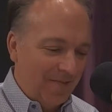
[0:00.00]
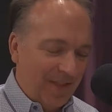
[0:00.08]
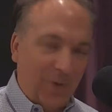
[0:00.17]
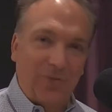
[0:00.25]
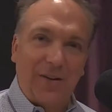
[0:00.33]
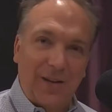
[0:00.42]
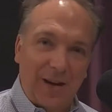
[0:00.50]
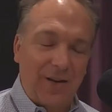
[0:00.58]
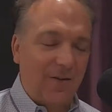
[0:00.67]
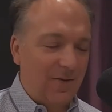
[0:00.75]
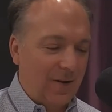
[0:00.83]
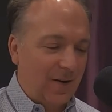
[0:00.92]
that was a day
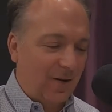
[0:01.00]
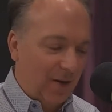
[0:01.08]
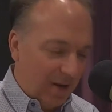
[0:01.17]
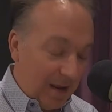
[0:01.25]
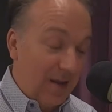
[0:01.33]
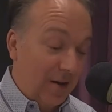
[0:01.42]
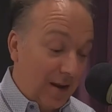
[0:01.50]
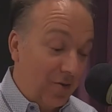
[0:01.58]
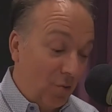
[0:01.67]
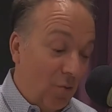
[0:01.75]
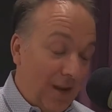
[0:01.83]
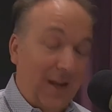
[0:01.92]
of in
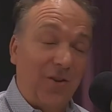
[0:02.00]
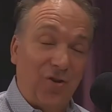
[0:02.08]
the week.